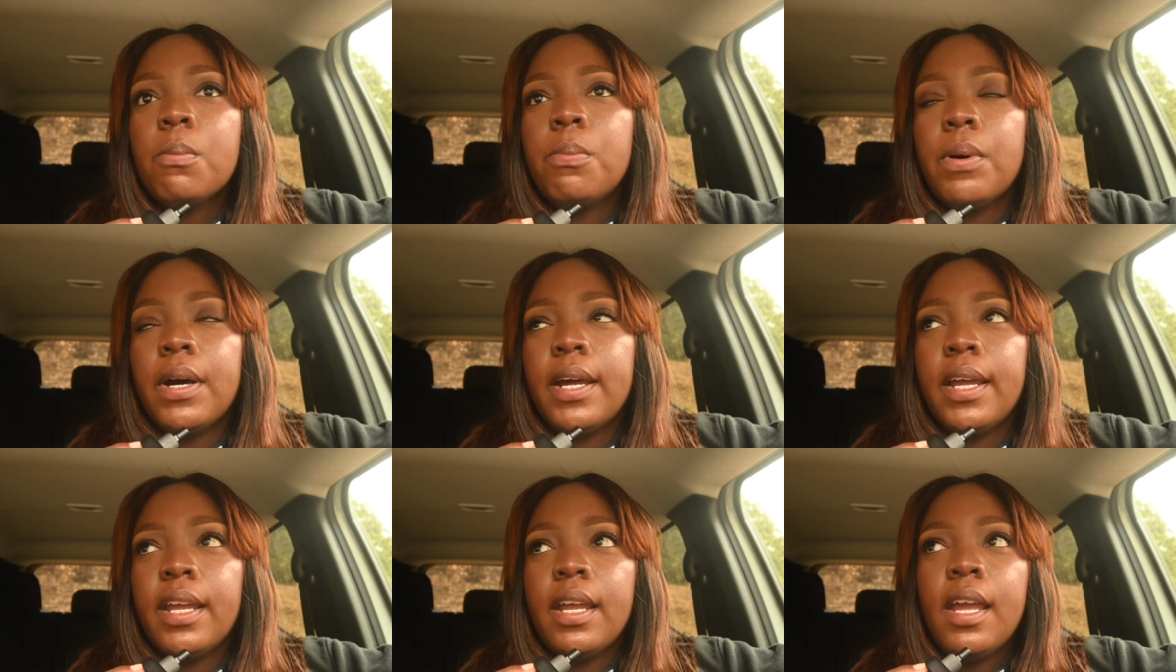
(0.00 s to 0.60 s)

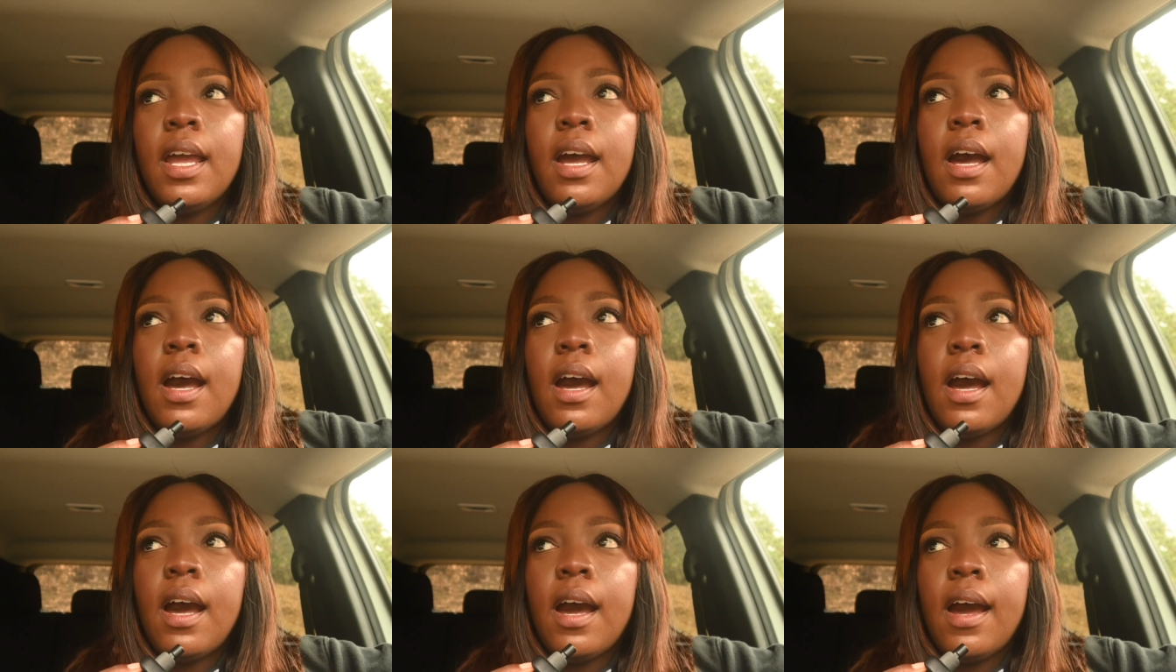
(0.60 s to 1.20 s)
but
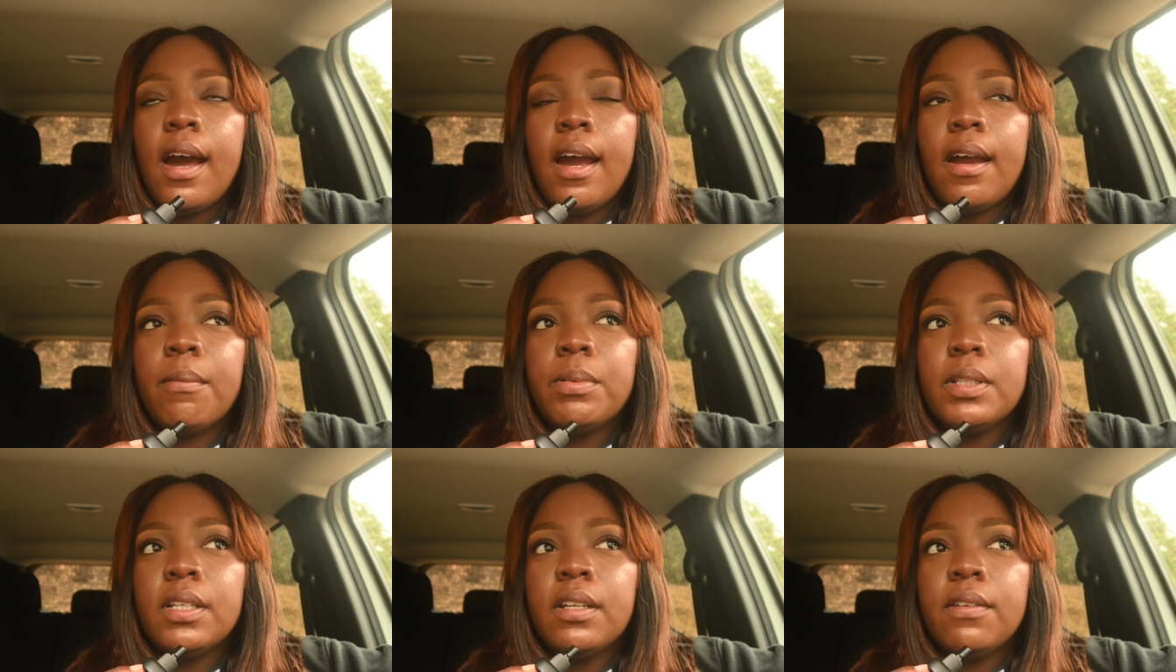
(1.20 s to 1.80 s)
I
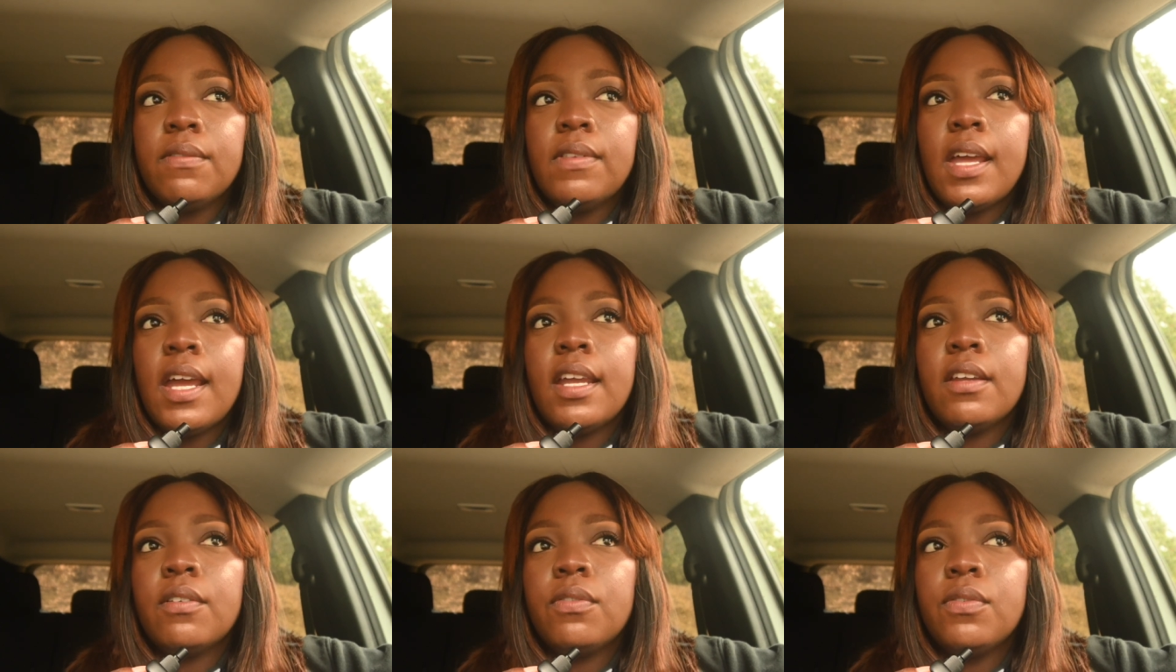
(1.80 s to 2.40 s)
believe
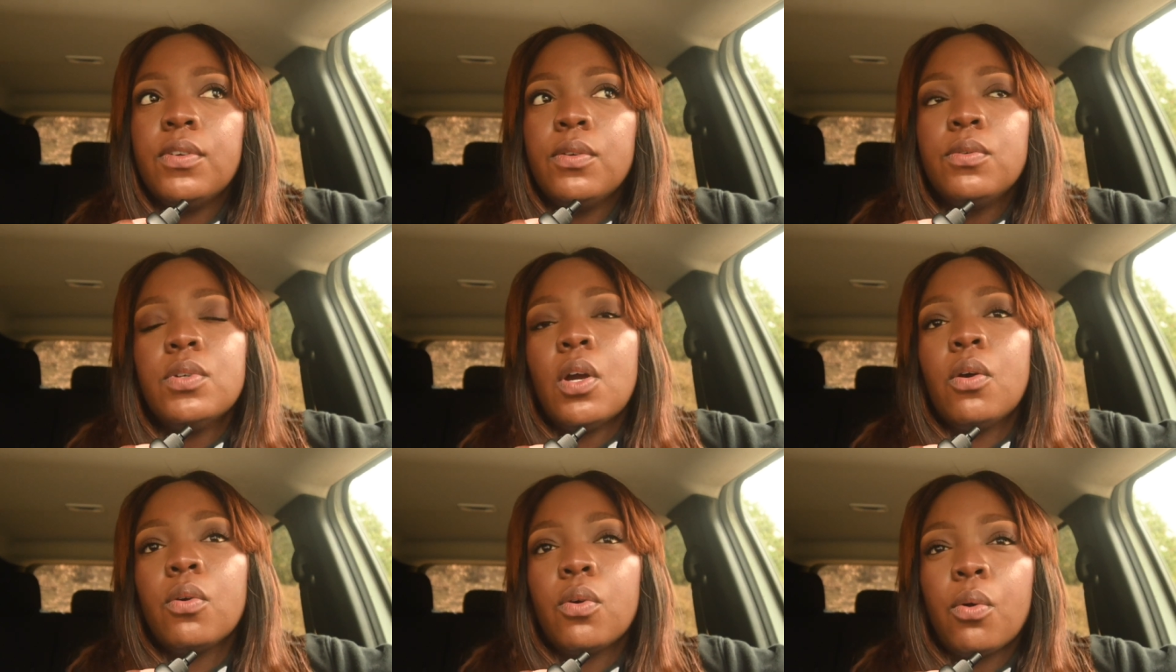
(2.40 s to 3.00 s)
that if you
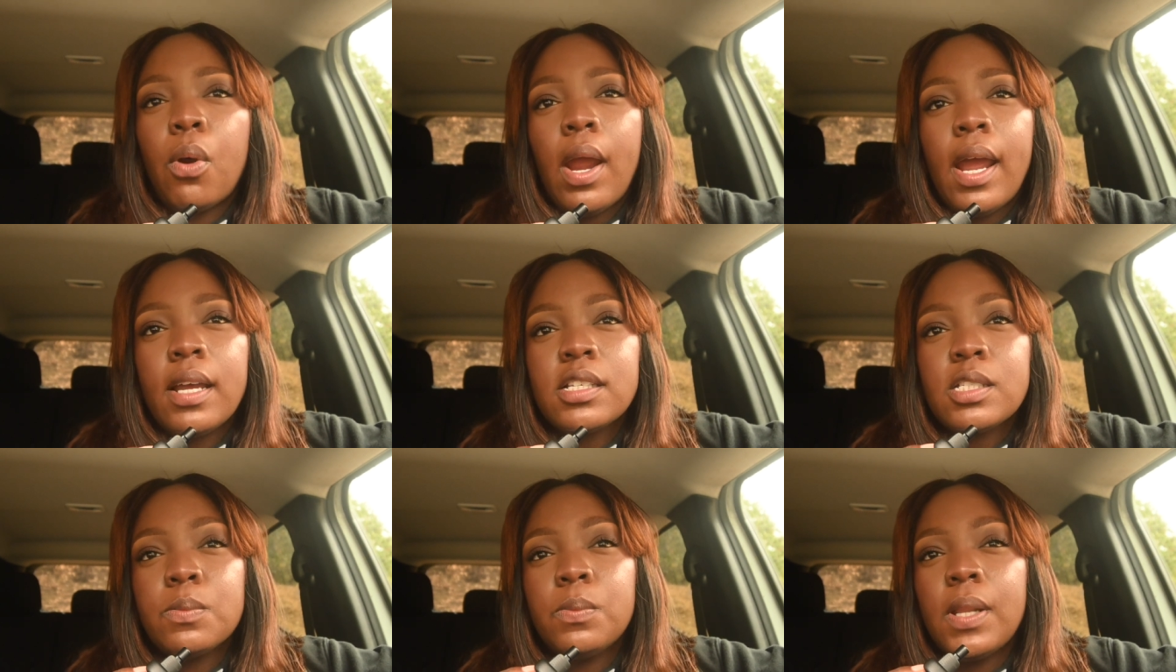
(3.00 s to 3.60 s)
don't
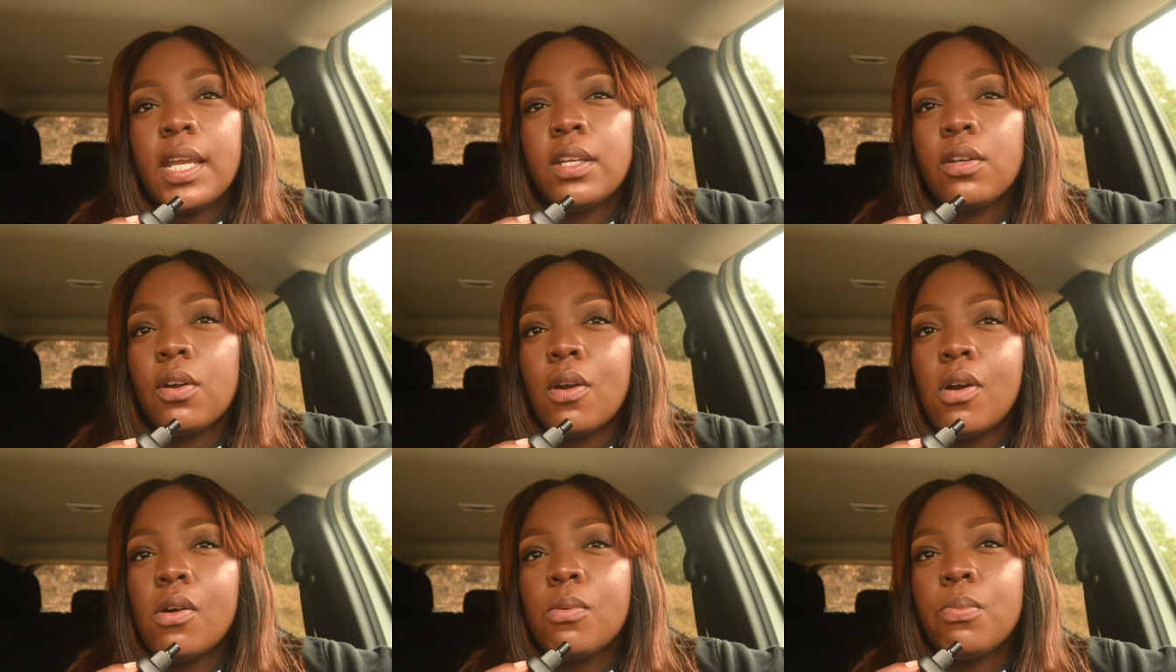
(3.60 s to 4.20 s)
grasp like
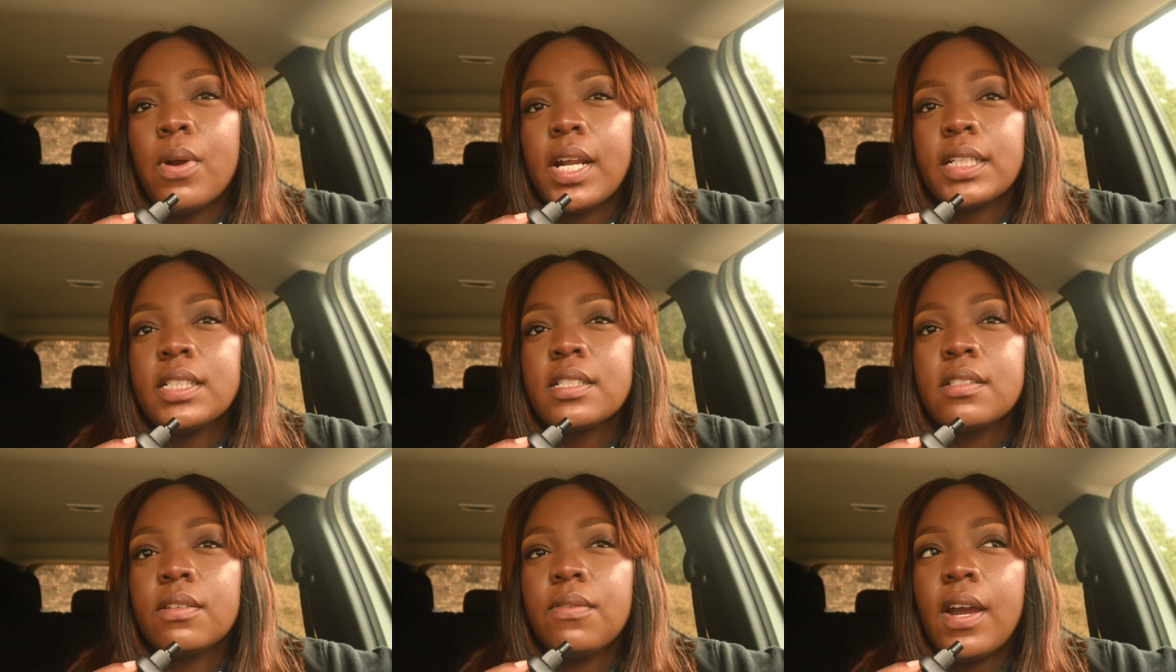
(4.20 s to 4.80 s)
your own
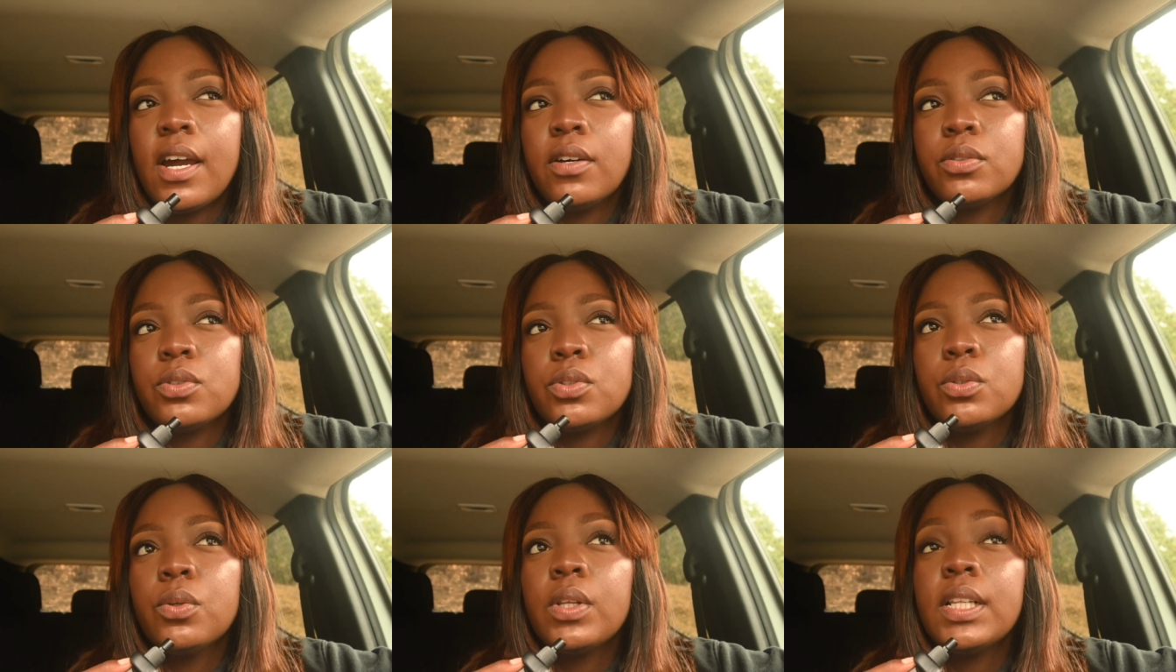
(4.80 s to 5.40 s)
practice of how
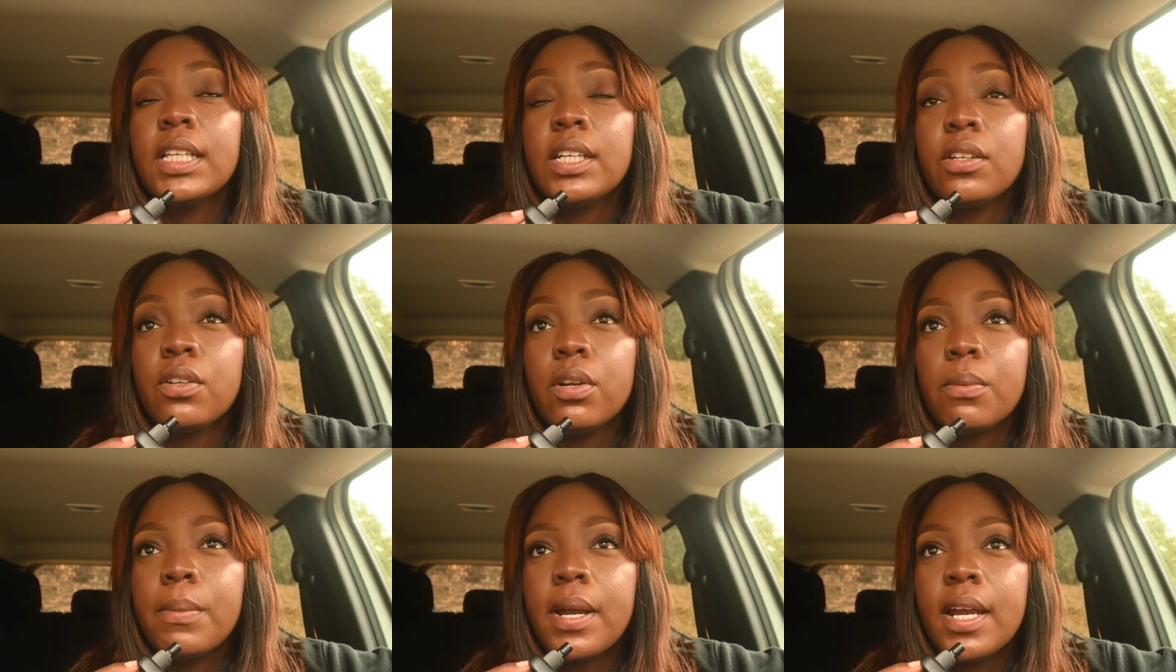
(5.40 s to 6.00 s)
to clear
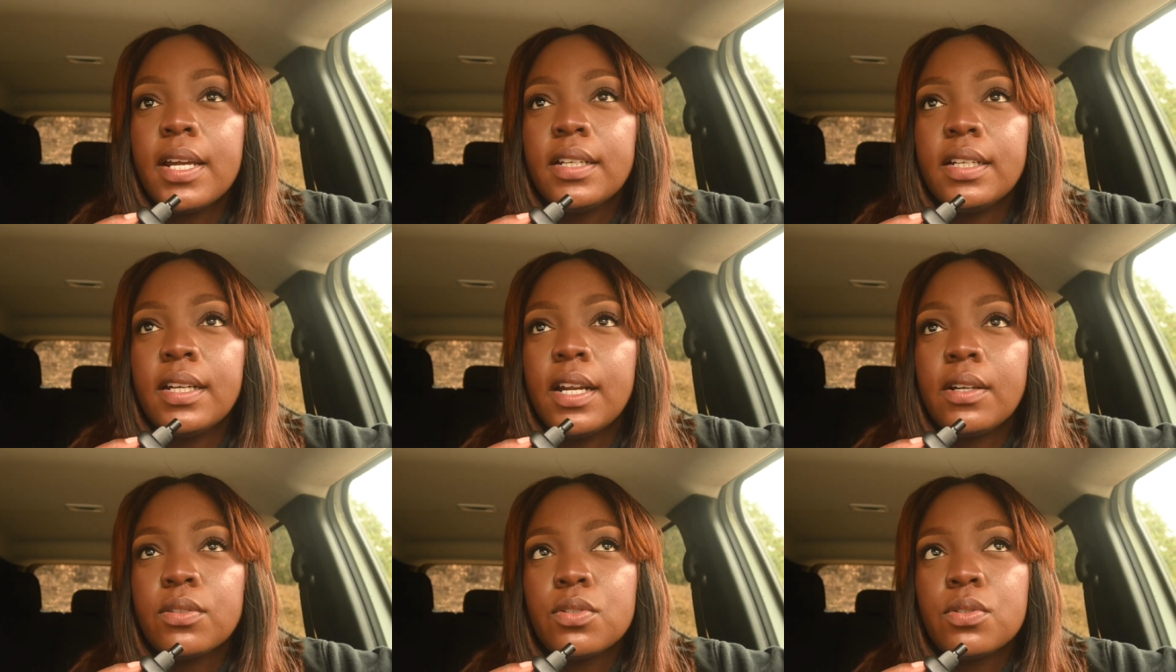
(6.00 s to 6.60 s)
your mind
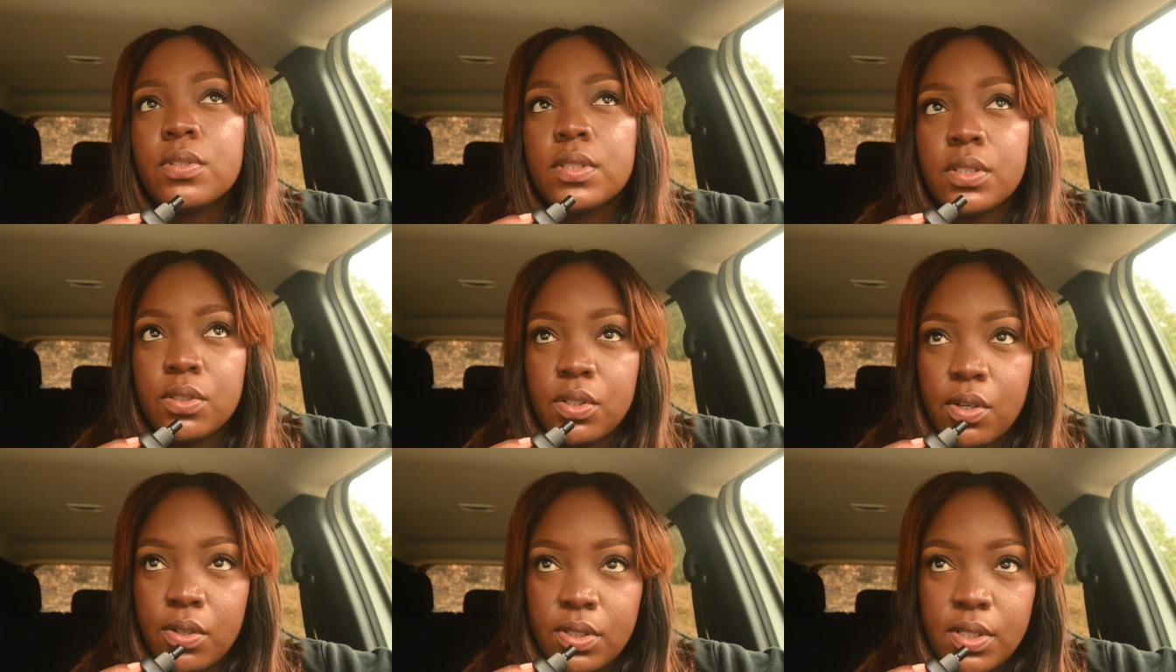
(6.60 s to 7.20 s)
and how to
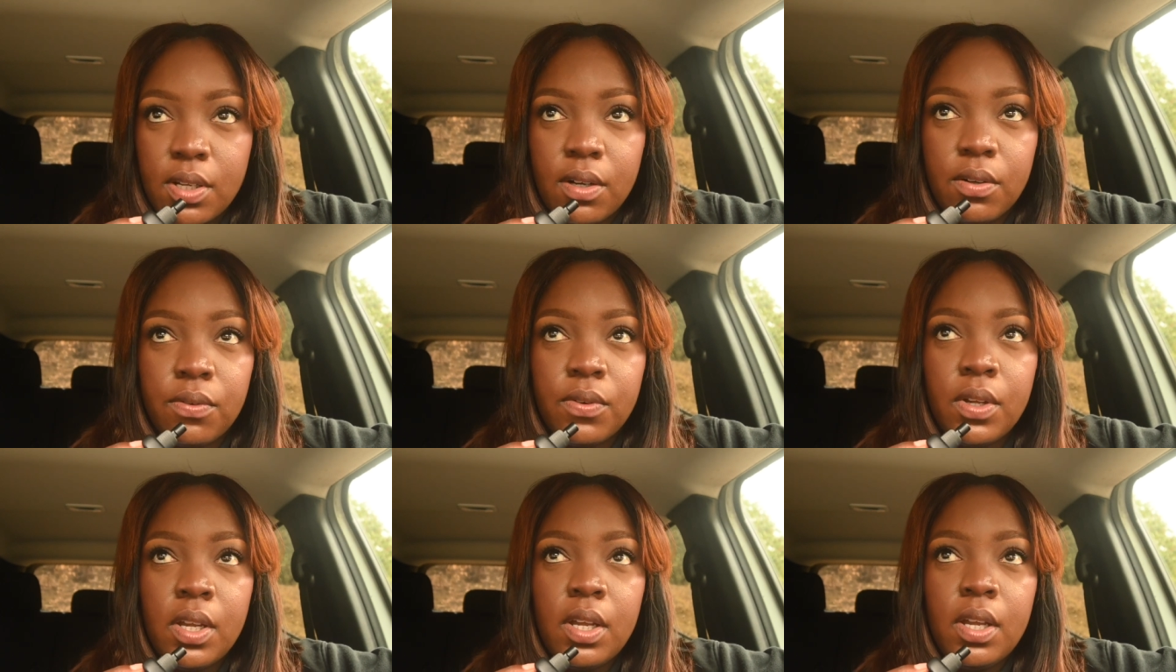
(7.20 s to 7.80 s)
center yourself,